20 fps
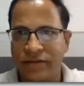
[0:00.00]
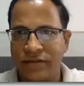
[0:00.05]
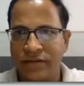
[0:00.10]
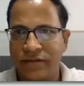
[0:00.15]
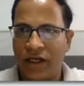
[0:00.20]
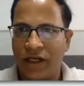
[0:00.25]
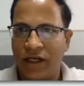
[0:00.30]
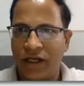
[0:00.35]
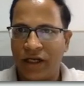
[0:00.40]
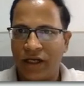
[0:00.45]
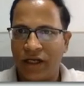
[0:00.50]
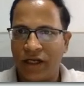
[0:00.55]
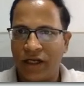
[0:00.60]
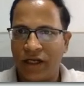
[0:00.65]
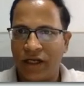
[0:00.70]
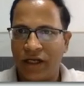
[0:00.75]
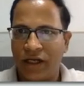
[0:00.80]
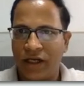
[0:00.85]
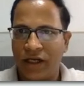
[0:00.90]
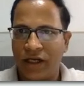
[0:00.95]

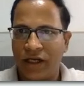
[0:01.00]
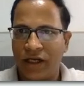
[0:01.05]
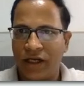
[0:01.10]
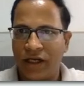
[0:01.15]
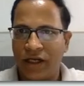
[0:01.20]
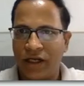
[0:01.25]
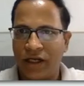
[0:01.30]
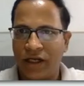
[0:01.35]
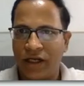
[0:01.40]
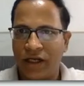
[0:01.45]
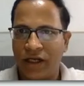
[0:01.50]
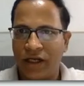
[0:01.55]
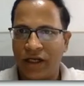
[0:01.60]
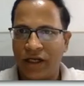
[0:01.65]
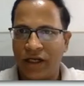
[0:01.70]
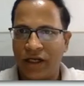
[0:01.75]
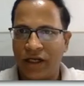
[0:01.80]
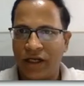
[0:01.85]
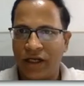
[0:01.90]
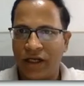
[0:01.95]

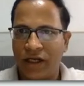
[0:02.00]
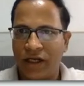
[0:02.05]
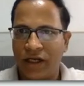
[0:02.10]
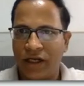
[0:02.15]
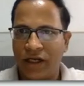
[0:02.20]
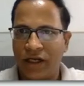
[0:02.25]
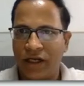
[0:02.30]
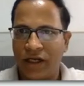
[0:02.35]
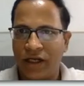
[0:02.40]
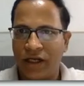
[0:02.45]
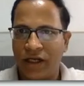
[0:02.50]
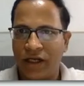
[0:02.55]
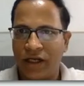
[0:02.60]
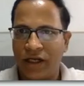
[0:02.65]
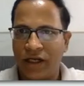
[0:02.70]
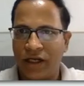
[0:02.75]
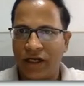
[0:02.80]
(silence)